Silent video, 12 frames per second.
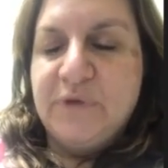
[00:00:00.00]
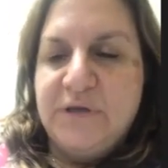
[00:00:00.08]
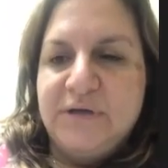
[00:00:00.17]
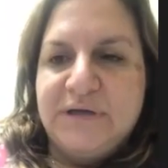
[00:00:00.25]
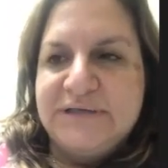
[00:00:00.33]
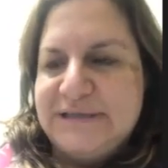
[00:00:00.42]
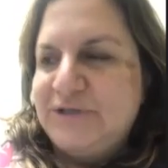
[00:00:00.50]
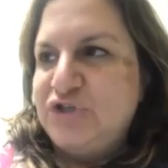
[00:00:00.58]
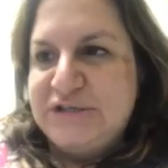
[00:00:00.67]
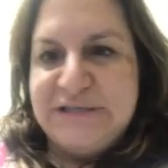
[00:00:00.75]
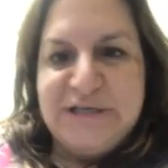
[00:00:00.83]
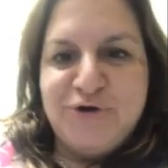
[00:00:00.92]
Because
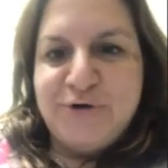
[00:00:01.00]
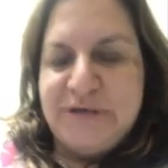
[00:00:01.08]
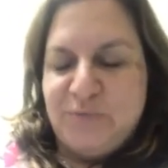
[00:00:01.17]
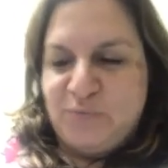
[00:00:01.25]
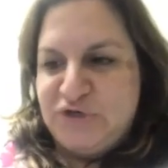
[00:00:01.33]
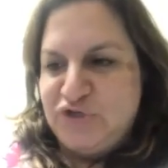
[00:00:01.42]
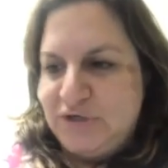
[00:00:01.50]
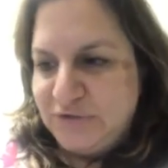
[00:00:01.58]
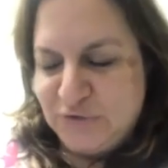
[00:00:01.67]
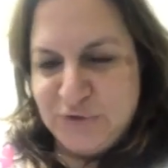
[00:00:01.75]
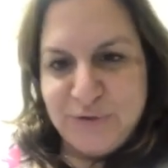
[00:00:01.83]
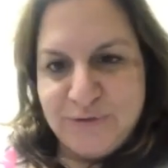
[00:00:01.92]
she's here and we should
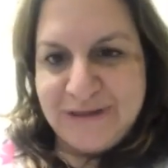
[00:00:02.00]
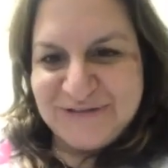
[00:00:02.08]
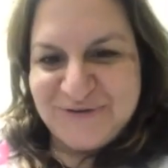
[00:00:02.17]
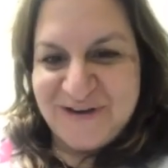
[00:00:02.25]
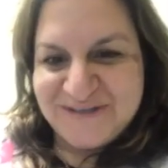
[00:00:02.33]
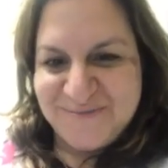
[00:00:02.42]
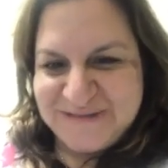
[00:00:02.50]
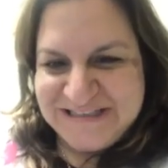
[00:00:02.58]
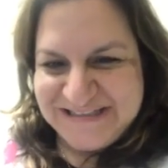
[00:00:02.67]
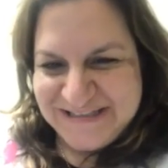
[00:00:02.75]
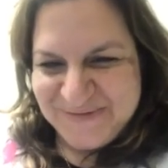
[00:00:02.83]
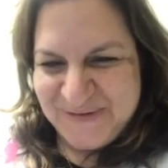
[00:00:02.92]
also utilize her
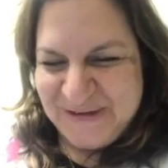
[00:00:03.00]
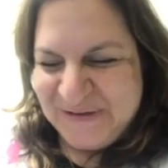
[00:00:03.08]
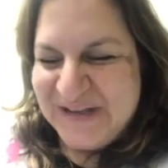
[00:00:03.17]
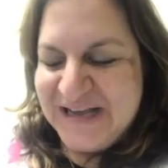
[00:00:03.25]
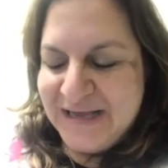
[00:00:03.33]
expertise as well.